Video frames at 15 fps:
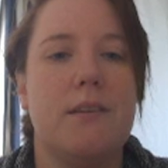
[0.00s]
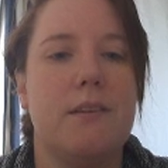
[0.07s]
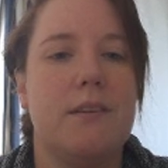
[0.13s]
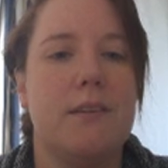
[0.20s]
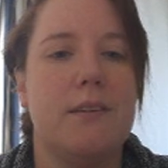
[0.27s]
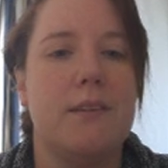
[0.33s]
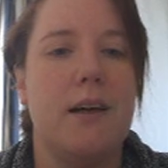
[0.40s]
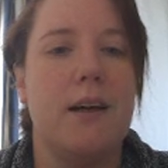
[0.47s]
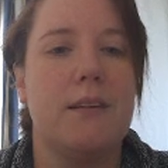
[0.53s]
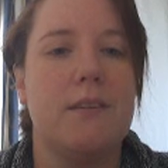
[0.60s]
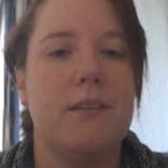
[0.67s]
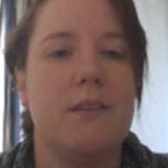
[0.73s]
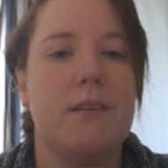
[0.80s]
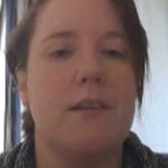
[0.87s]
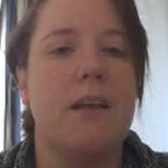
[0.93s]

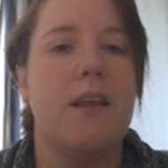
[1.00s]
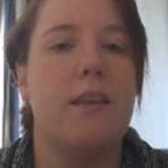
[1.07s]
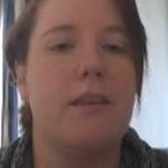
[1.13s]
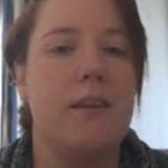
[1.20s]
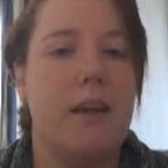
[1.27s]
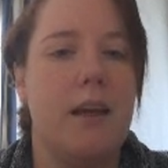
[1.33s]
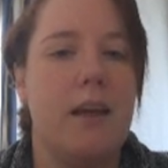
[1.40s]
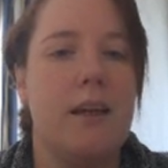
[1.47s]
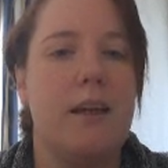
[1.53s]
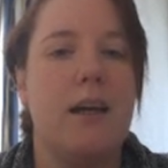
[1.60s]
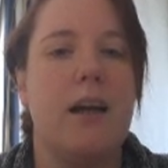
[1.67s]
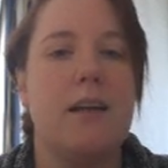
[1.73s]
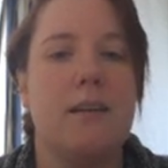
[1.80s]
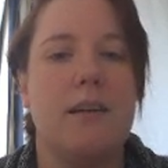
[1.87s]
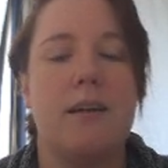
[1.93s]
disaster, they
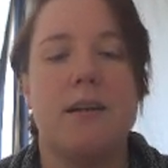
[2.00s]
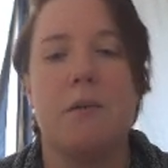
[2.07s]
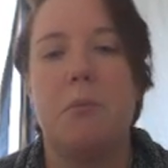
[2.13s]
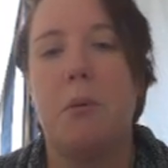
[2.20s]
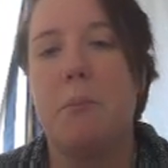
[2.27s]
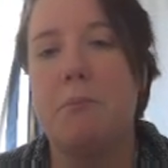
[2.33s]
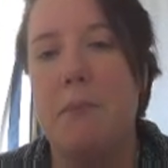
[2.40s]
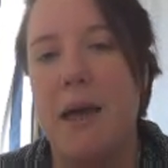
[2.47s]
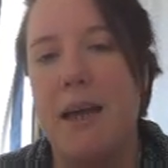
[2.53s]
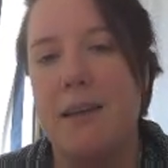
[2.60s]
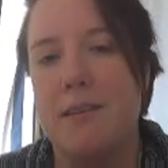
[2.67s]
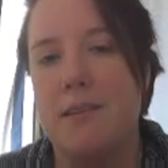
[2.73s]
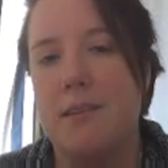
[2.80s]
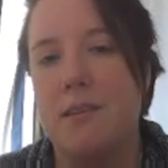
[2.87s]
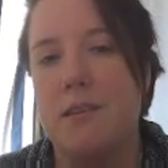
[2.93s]
a terrible
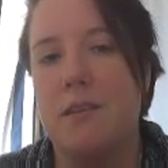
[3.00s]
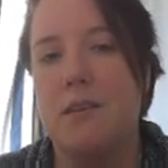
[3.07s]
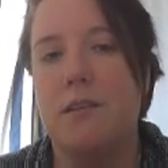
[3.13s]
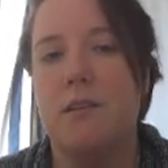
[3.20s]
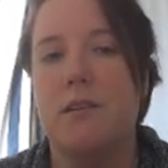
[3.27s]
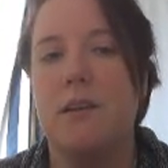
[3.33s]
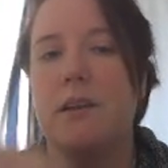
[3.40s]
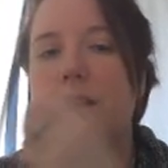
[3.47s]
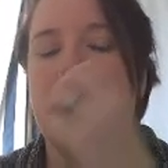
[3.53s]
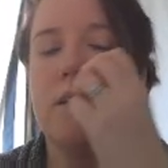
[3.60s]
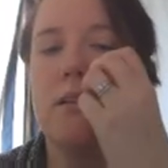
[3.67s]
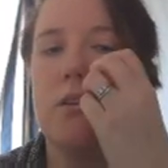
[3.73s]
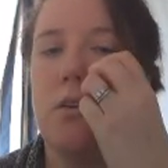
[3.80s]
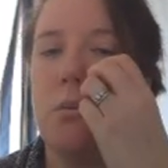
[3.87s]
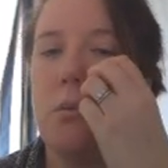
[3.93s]
mess. Okay,
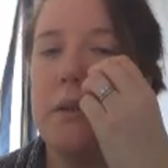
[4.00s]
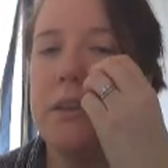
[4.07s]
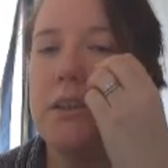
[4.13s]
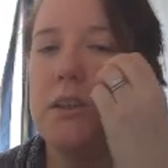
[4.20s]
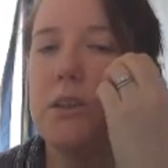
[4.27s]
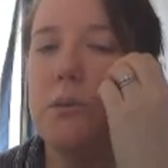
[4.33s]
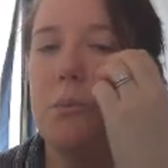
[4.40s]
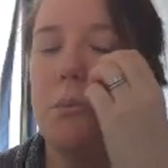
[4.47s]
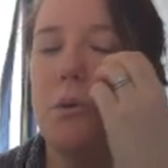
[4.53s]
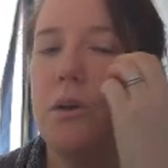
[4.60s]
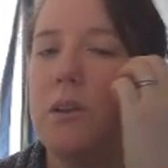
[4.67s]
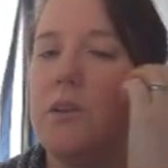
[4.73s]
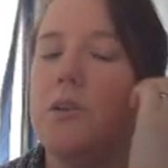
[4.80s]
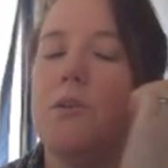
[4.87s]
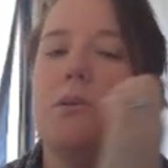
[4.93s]
so which
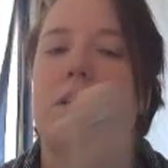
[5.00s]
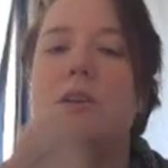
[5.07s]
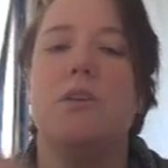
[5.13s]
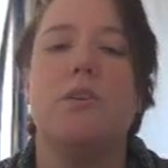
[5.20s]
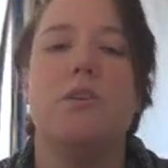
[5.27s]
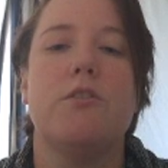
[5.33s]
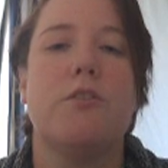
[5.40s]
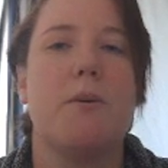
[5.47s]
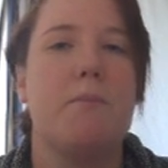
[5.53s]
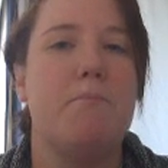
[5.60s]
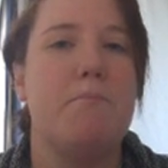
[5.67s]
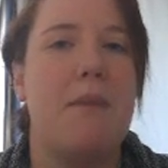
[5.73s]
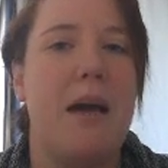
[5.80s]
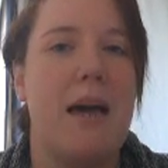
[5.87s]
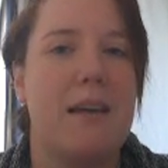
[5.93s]
one do we use for
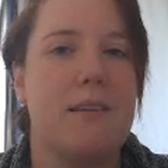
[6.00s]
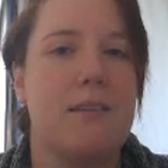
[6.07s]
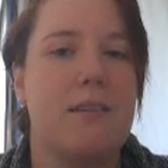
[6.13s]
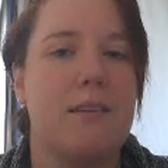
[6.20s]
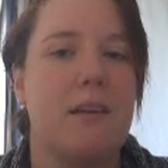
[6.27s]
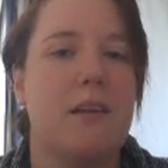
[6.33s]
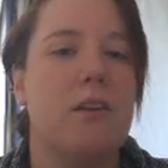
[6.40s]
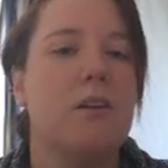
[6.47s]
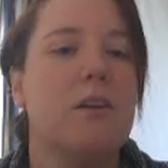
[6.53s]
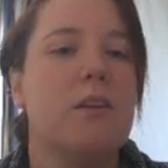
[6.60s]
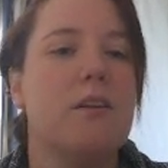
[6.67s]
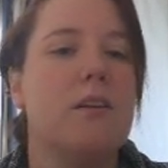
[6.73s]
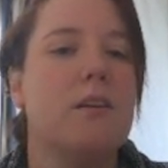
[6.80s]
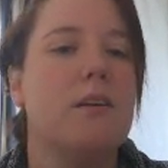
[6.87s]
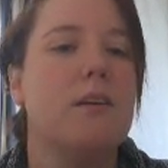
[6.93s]
mess? And look
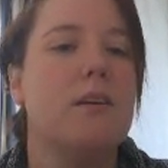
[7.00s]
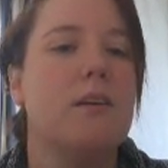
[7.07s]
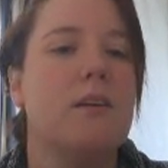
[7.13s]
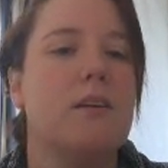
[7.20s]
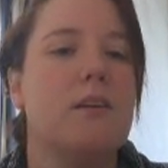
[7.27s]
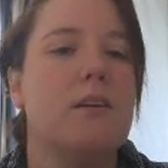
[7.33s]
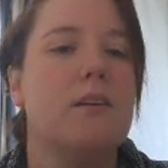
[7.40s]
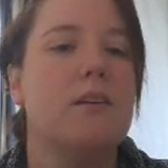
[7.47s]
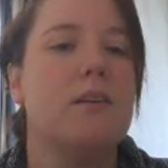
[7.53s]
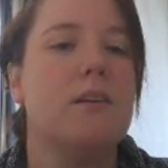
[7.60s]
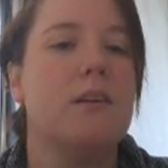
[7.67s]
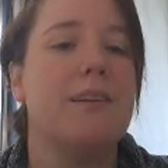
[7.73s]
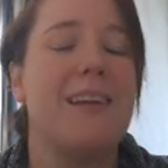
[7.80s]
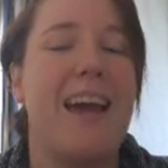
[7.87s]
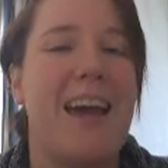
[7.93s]
at the
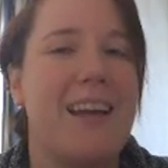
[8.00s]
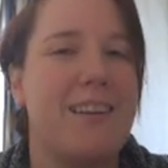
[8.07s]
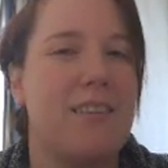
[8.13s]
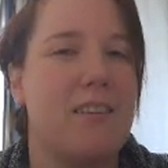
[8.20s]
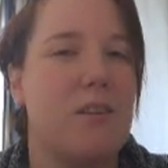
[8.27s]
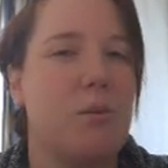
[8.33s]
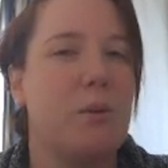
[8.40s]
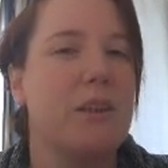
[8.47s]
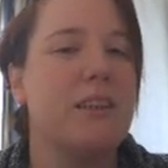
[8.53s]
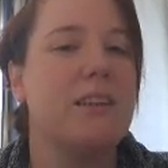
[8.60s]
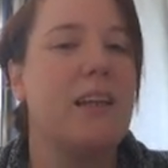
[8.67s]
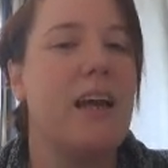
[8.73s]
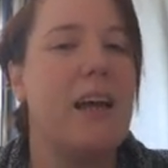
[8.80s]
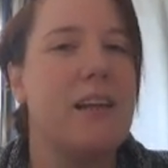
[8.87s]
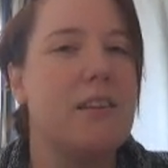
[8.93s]
tense. Which
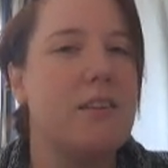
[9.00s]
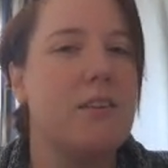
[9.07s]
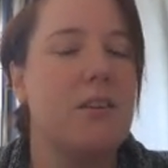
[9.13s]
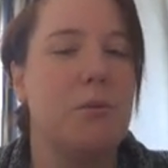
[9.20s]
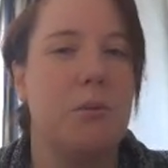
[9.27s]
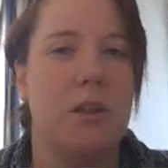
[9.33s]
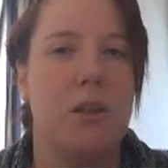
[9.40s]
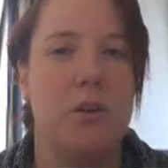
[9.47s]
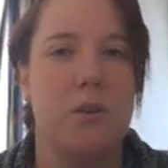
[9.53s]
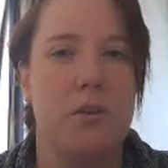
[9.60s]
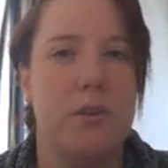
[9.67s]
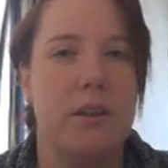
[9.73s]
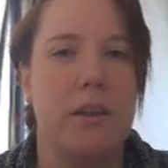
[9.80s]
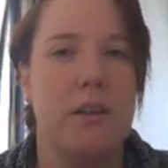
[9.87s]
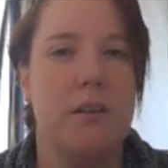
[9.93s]
tense do we
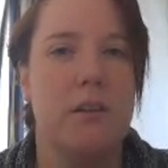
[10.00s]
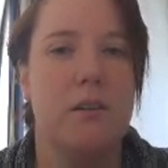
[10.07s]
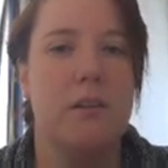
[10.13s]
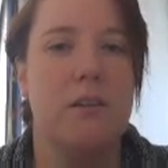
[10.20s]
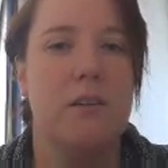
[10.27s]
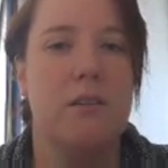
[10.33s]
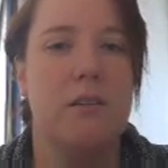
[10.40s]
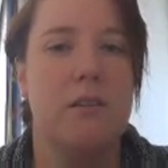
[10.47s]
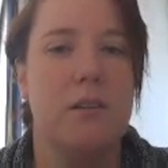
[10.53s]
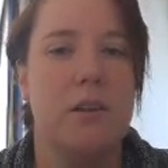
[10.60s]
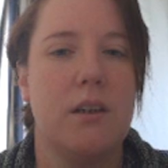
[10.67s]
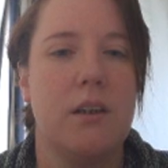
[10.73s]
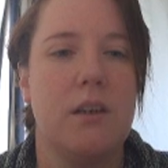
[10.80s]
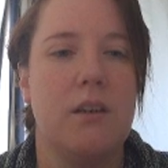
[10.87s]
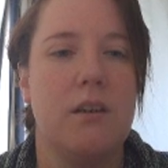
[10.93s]
use here?
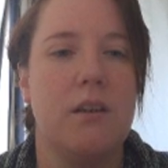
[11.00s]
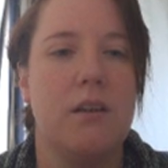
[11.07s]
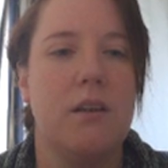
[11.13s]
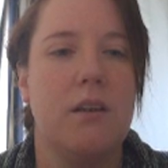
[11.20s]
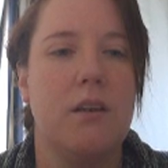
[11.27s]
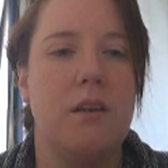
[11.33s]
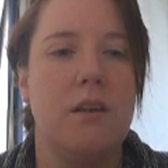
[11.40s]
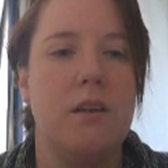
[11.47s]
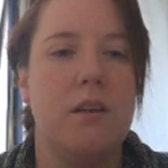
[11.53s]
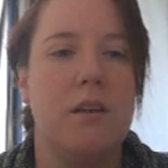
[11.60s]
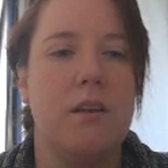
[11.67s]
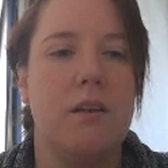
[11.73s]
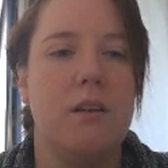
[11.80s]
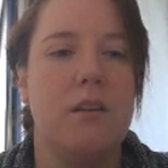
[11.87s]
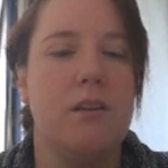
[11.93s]
Okay,
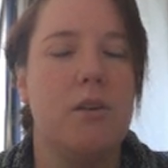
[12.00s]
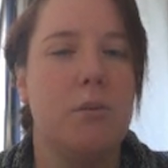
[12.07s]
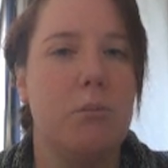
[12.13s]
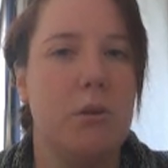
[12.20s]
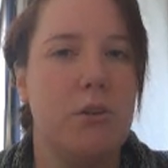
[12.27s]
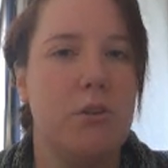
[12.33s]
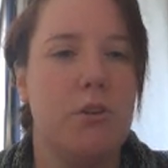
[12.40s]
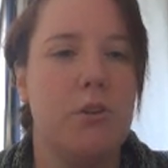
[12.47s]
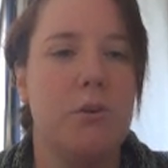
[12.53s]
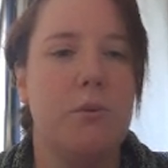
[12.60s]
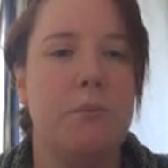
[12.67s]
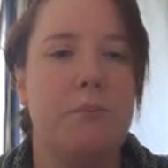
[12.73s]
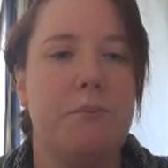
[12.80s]
number 2,